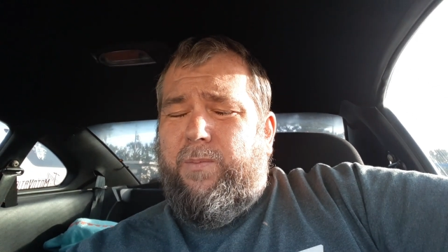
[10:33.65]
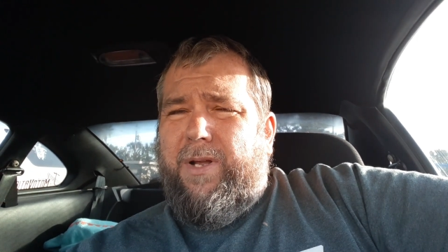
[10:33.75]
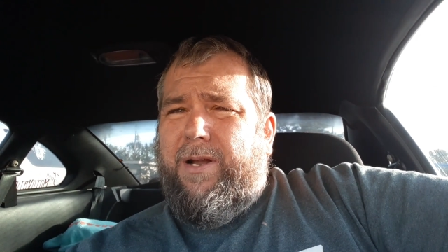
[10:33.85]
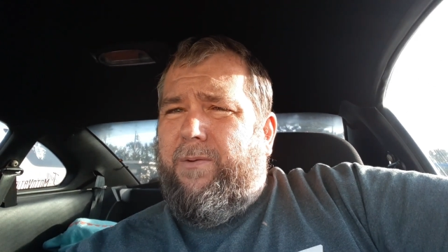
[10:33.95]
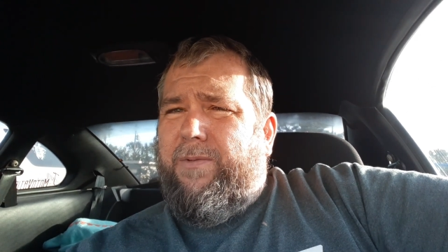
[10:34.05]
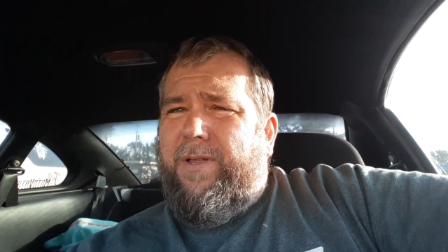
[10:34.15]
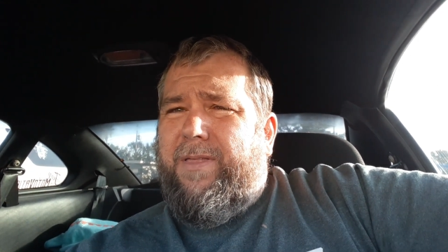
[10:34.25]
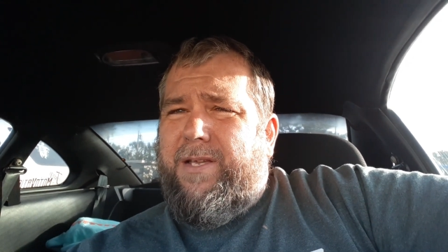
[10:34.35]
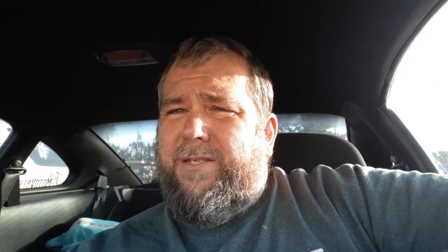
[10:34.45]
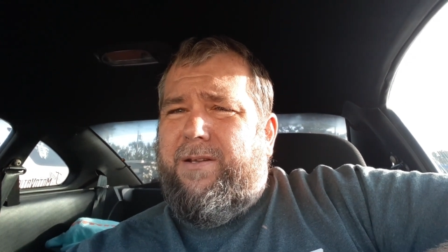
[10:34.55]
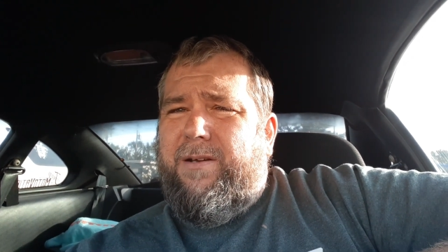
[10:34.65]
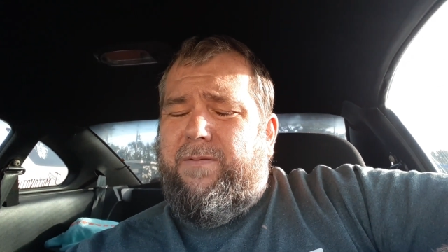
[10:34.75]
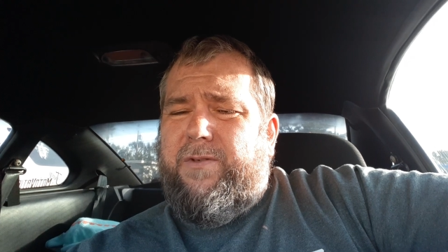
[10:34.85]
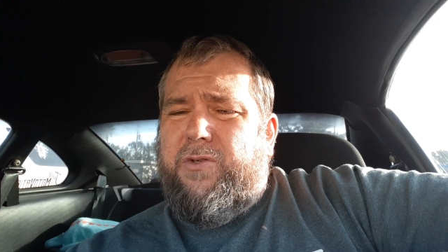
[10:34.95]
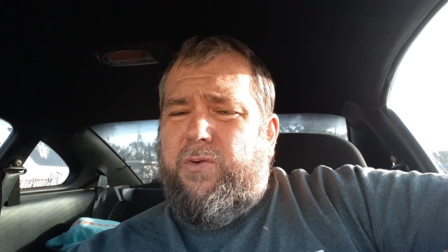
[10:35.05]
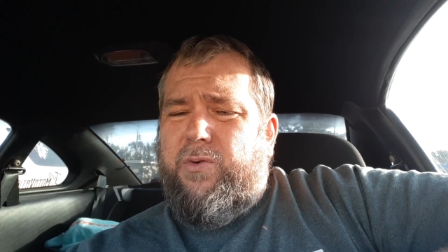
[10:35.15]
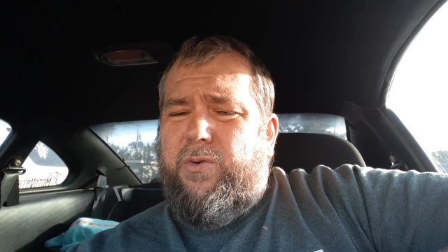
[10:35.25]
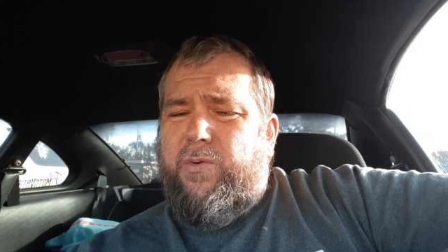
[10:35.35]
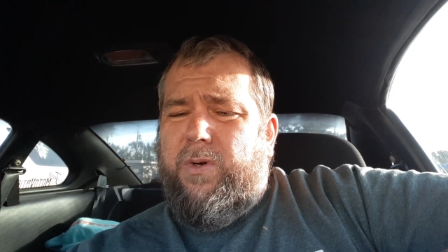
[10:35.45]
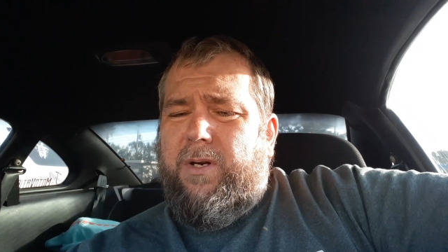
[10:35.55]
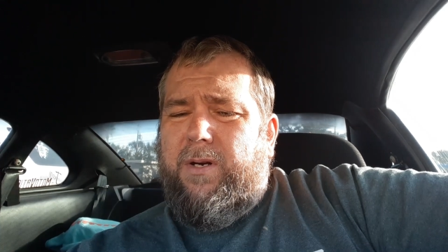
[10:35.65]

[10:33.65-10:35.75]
but I don't think that's enough to